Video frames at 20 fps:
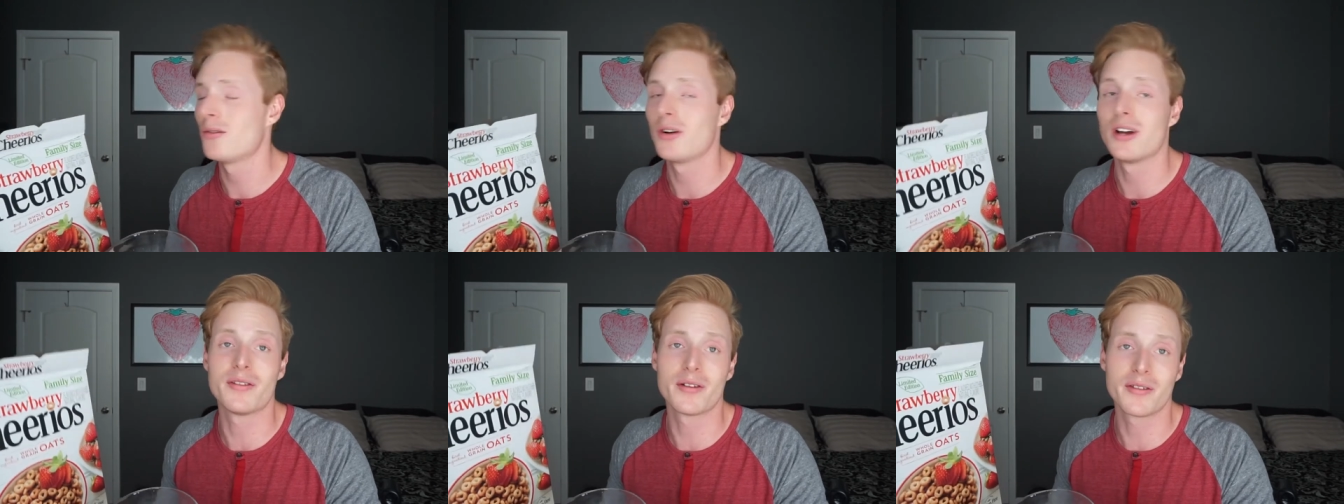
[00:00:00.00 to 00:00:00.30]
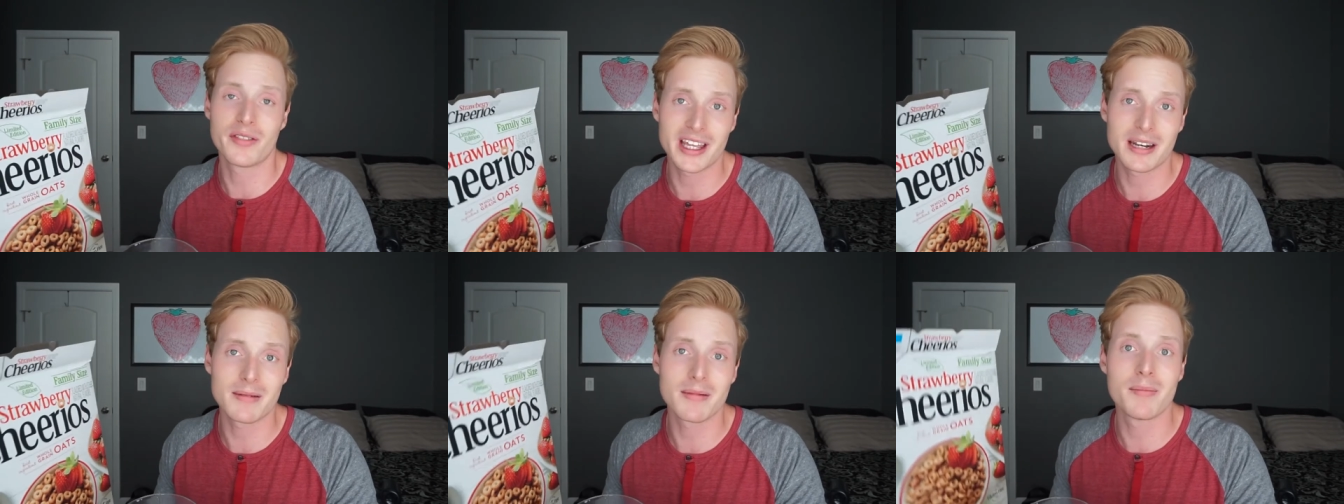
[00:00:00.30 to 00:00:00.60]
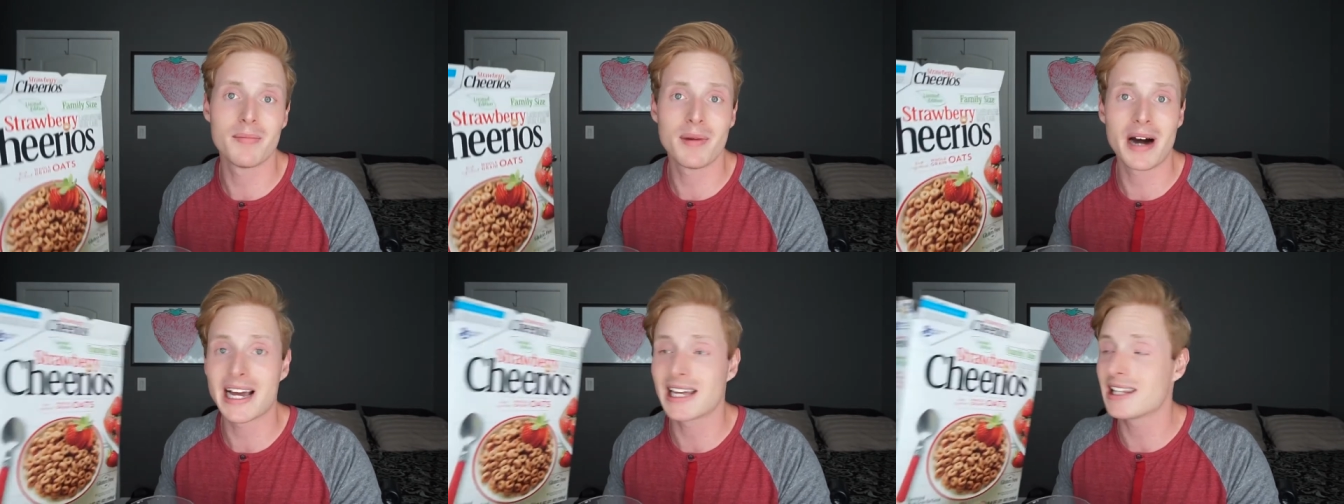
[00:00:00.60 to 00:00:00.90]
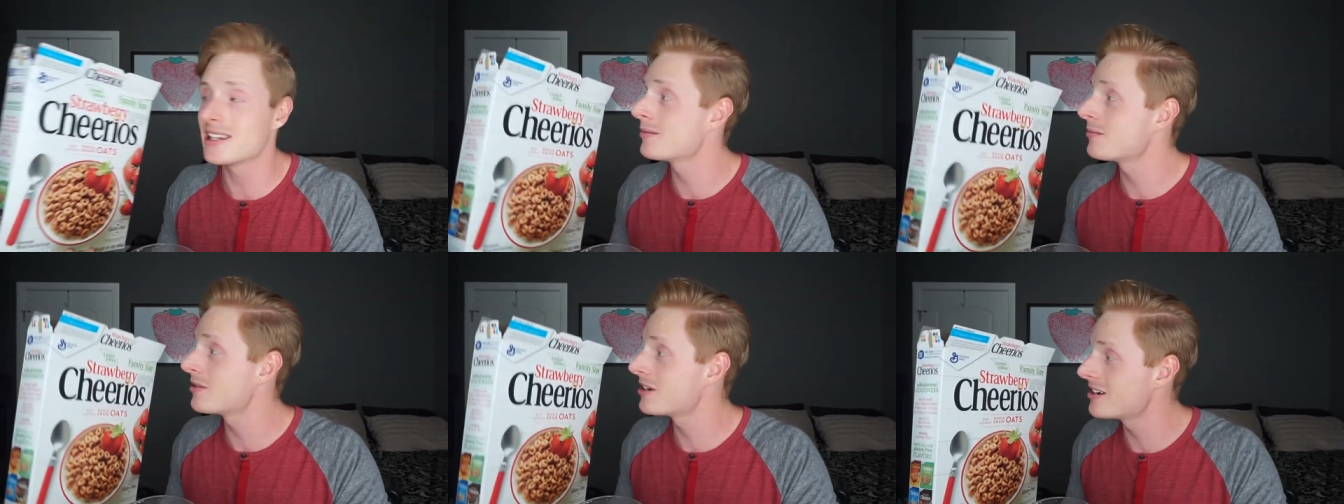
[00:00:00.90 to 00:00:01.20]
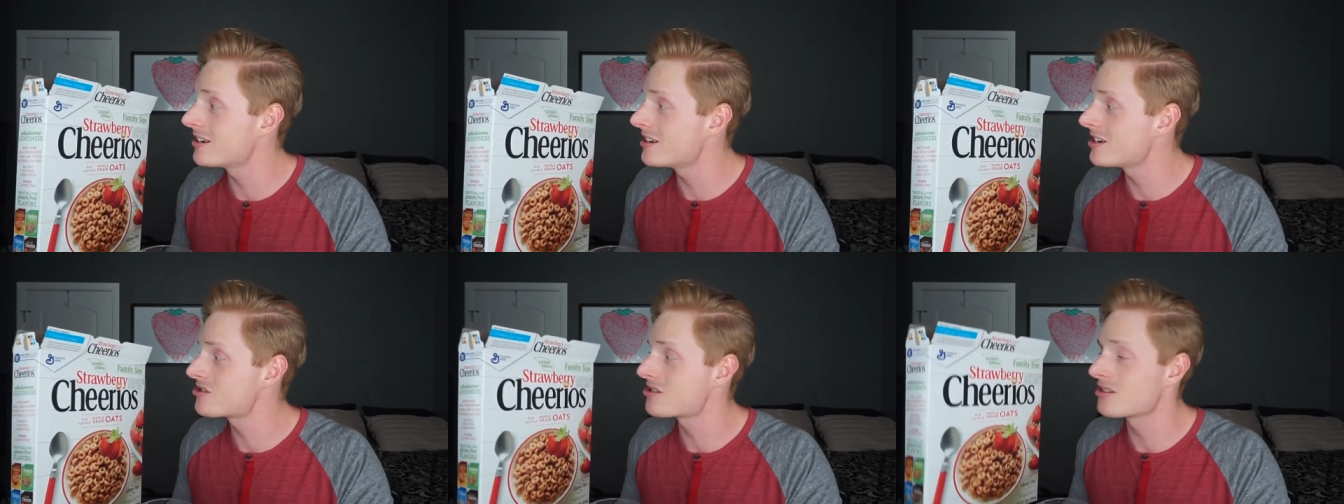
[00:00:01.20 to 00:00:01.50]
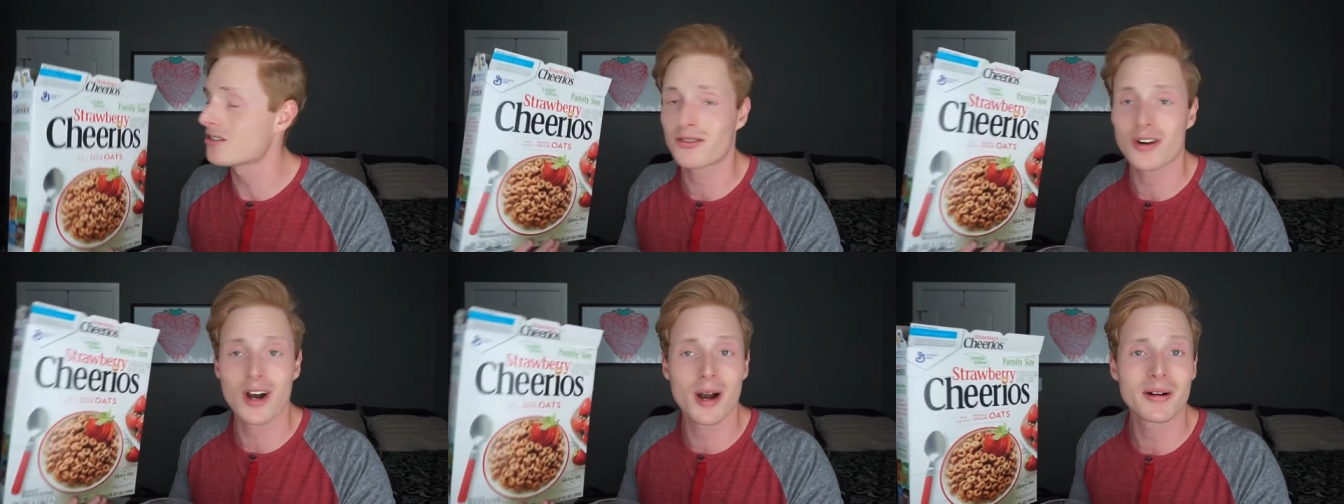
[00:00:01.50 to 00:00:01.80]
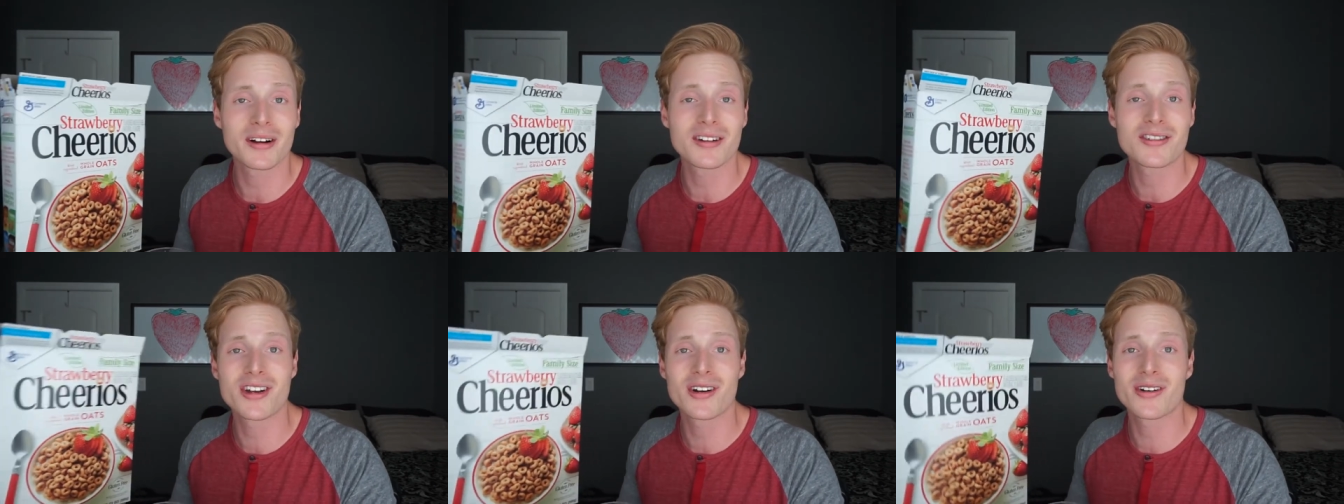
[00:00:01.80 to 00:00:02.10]
If you're thinking about buying limited edition
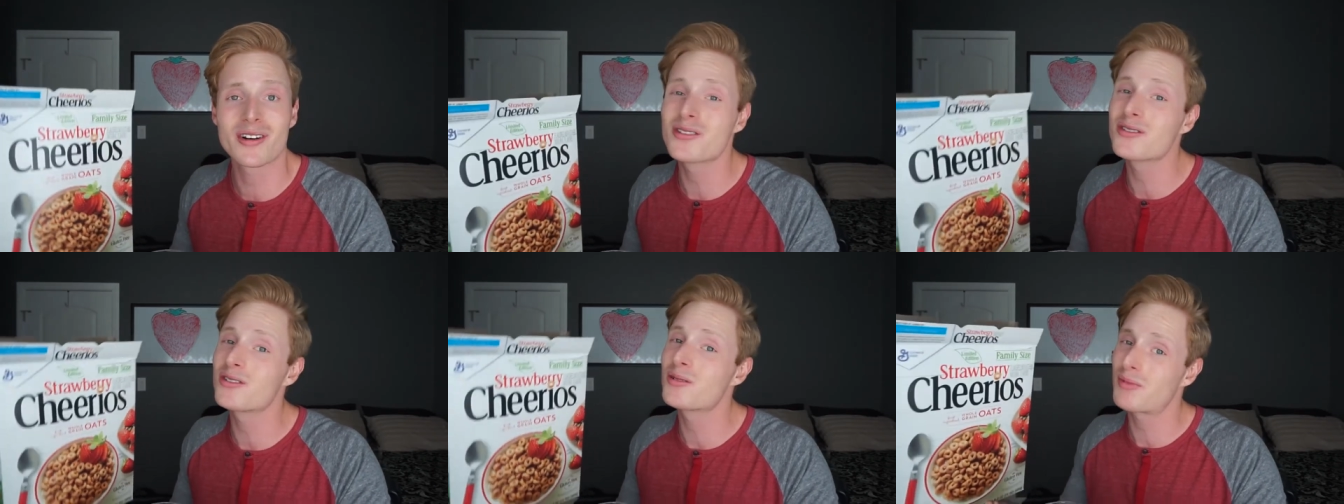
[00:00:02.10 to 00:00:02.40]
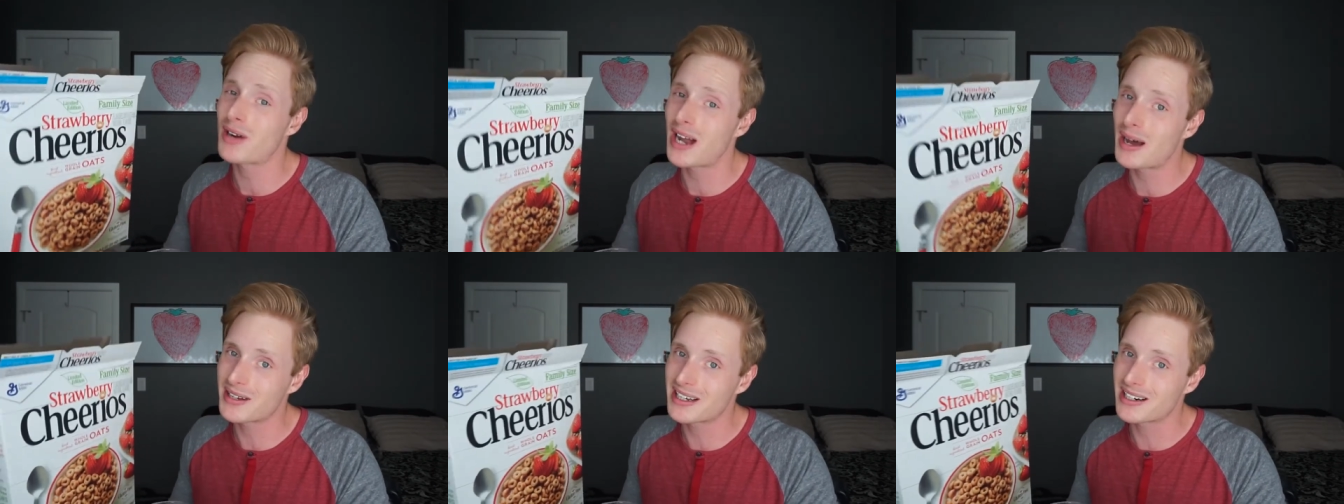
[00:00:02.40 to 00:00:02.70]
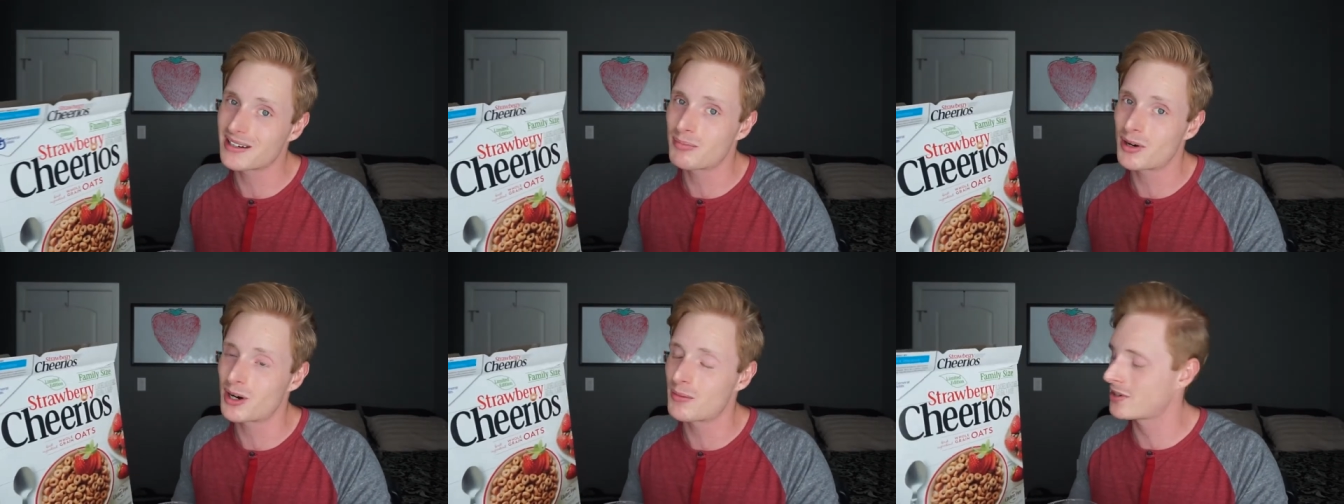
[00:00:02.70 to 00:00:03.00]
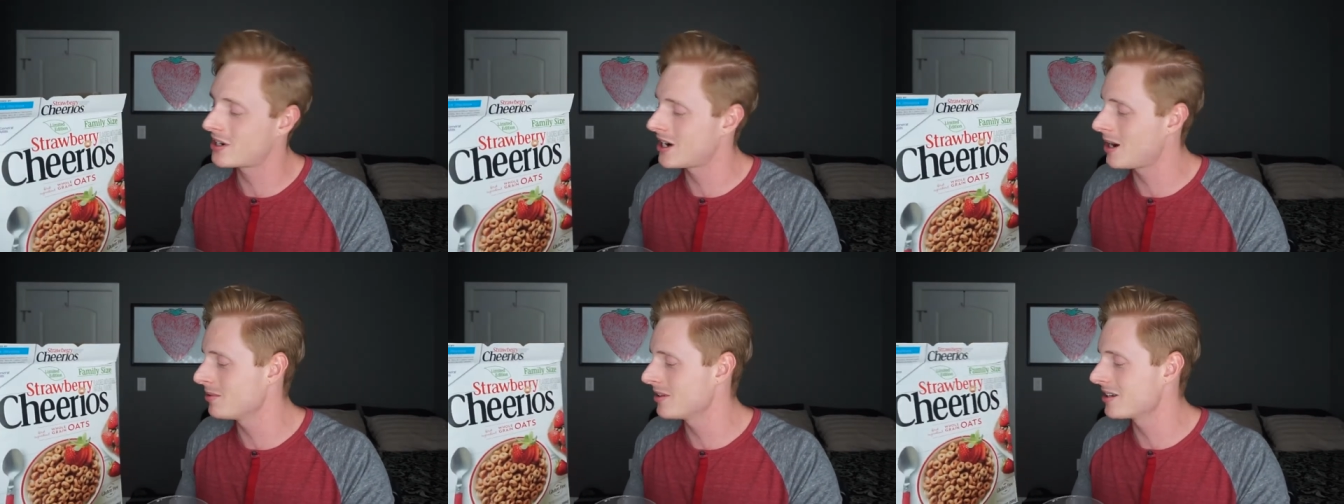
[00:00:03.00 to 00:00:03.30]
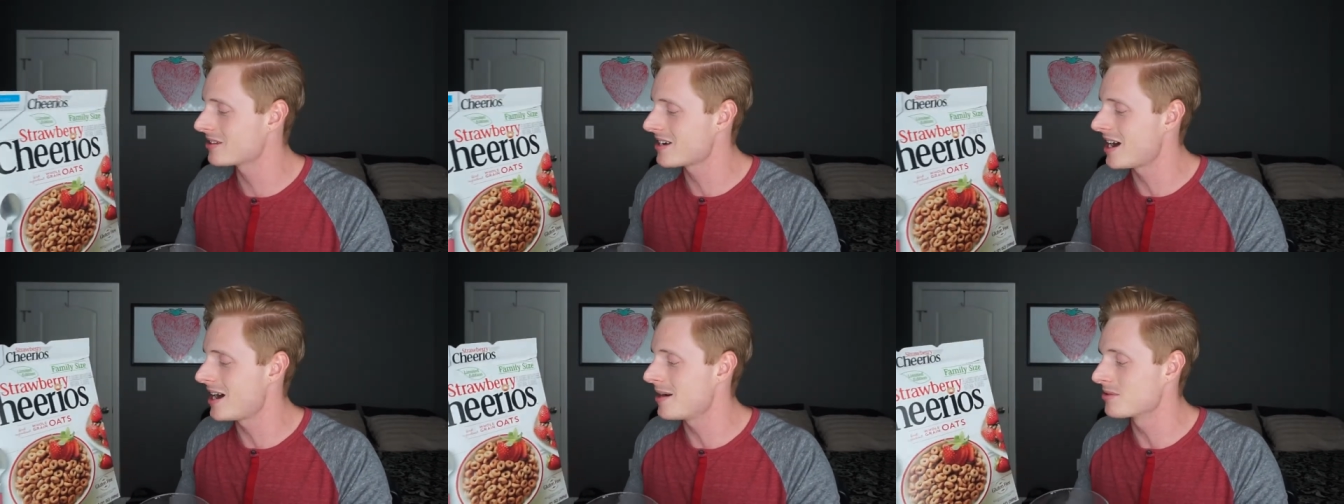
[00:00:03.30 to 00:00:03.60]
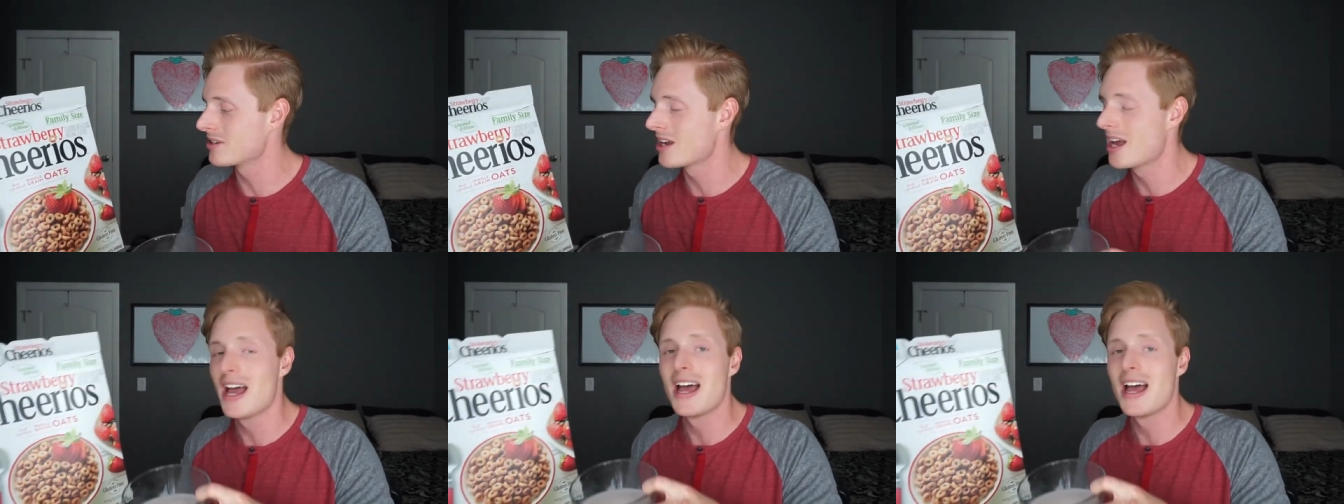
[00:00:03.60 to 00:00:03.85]
strawberry Cheerios, you're probably gonna burp a couple of times.